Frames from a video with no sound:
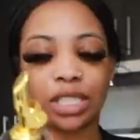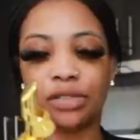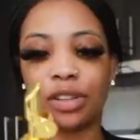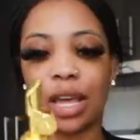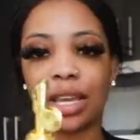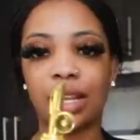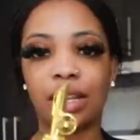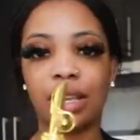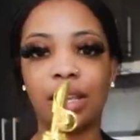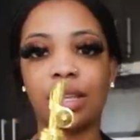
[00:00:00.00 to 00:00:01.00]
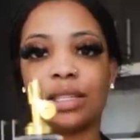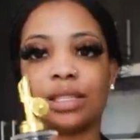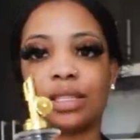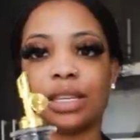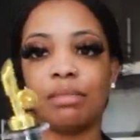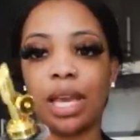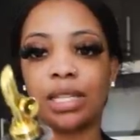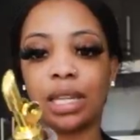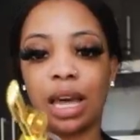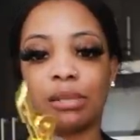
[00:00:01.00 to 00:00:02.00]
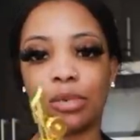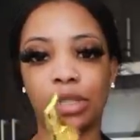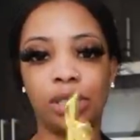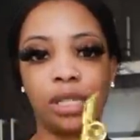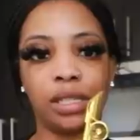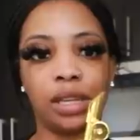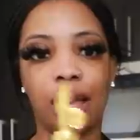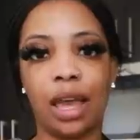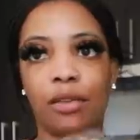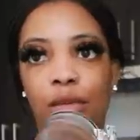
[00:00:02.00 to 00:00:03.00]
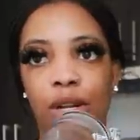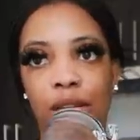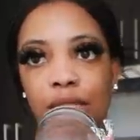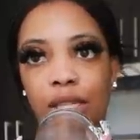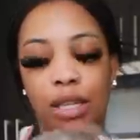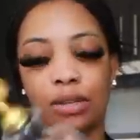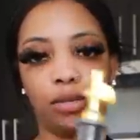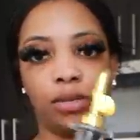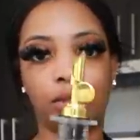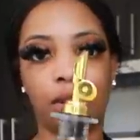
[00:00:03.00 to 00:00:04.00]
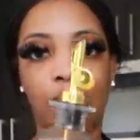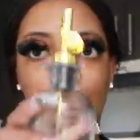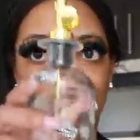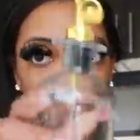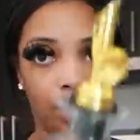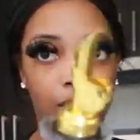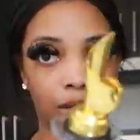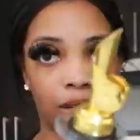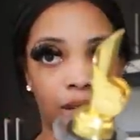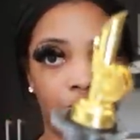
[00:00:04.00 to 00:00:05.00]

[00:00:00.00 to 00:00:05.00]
I just feel like it is, it makes a lot of more sense to have one that's closed. And look,